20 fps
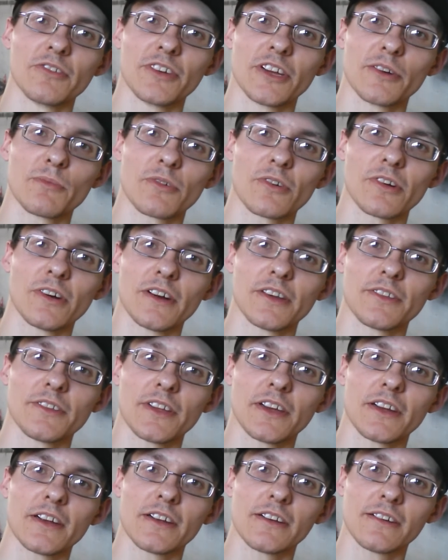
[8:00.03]
number on
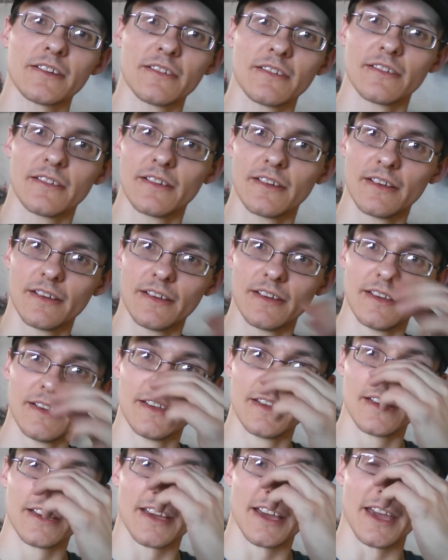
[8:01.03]
there
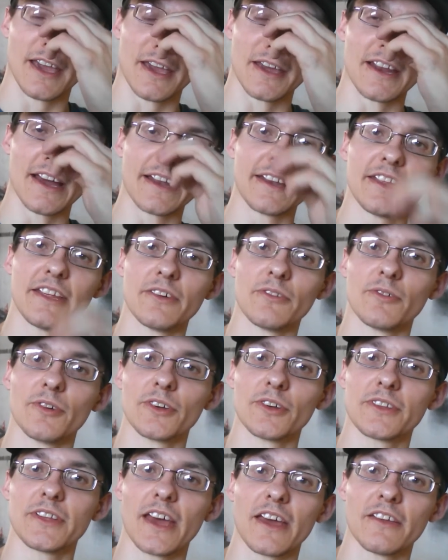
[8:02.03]
and I didn't
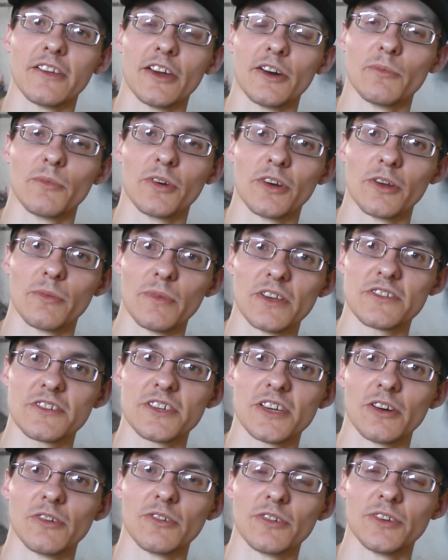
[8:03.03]
want that number to be
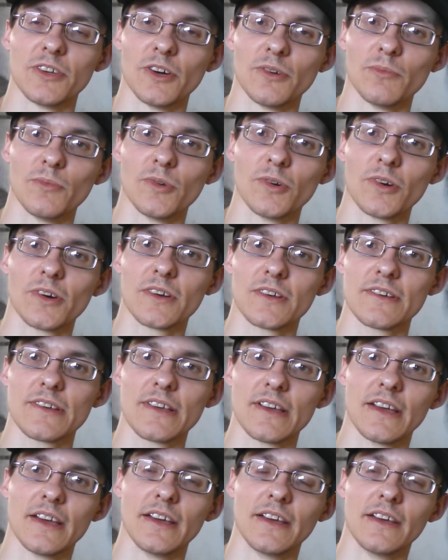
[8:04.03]
showing no more
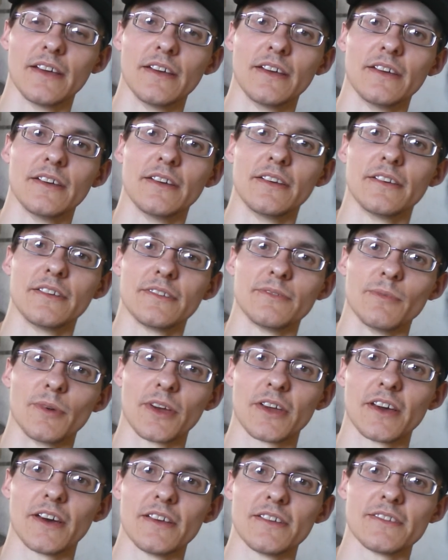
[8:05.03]

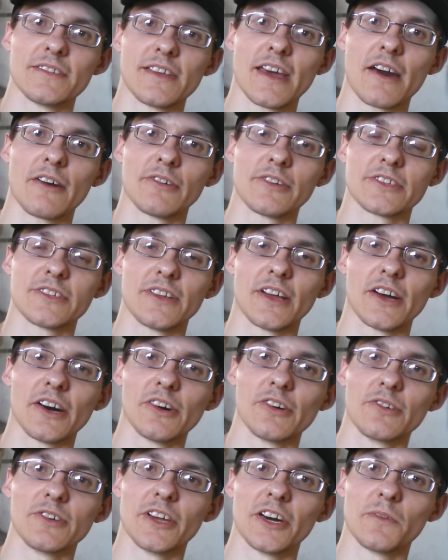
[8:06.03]
because that was the
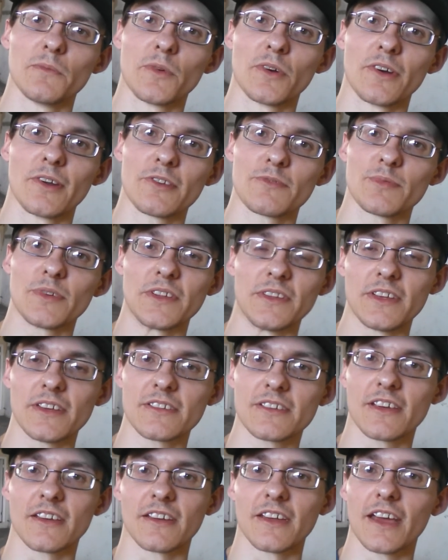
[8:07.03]
old number and it's been
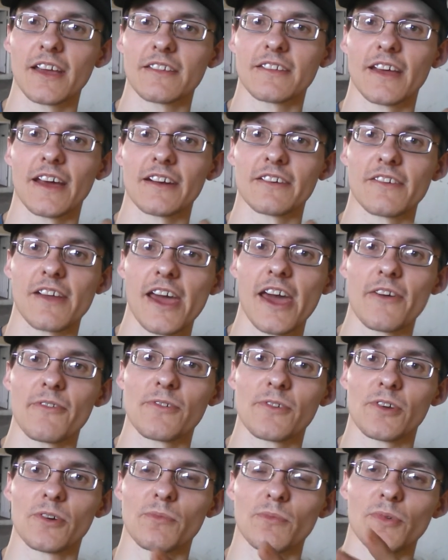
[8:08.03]
disconnected. I don't have
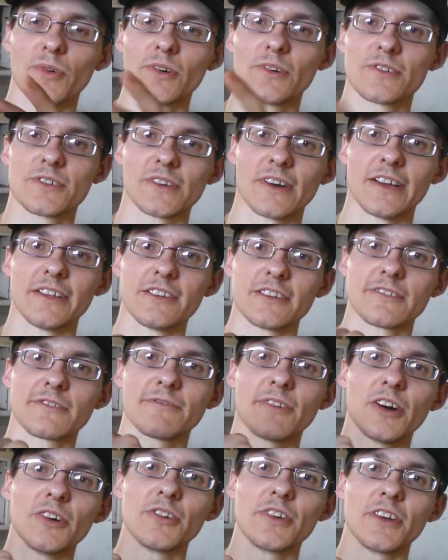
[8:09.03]
it no more, so I just
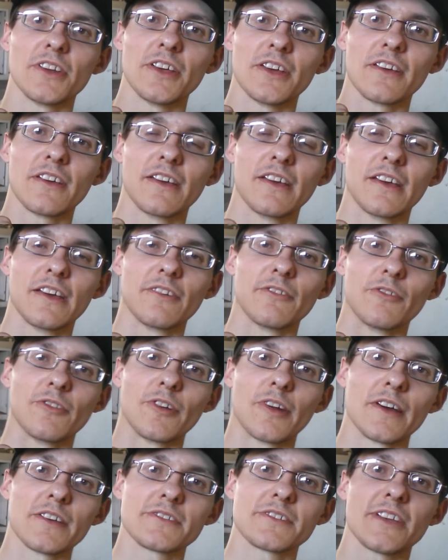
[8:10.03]
folded it
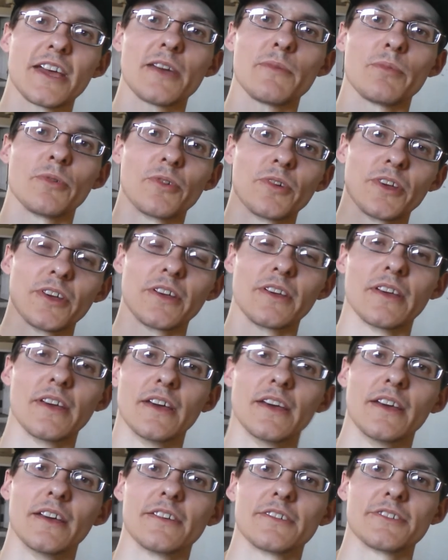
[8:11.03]
when I stapled it
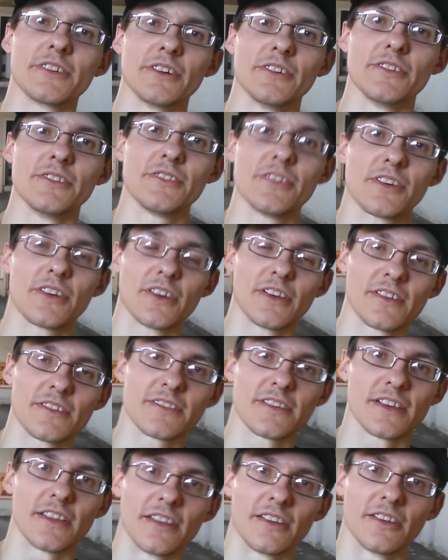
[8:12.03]
so that you couldn't
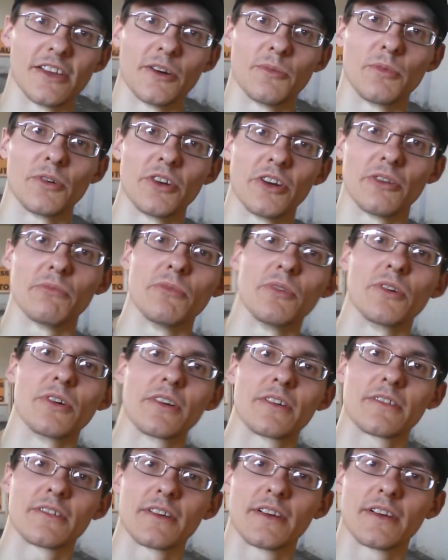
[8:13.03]
see the number no more.